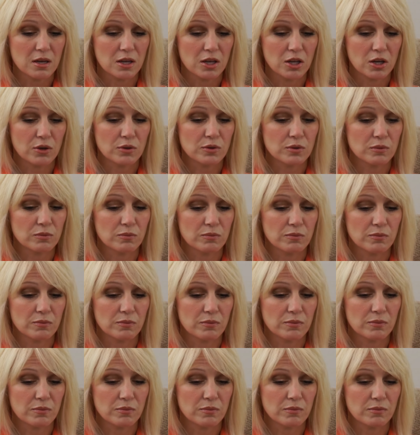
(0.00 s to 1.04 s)
you know,
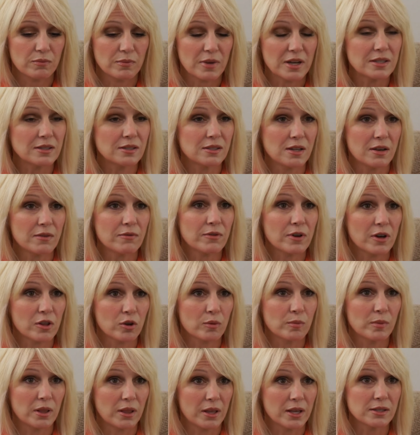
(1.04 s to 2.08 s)
my
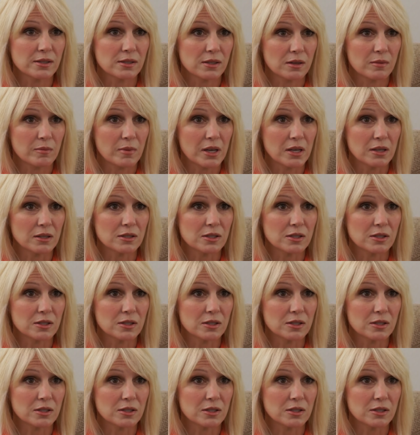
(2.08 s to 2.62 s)
stepfather molested me.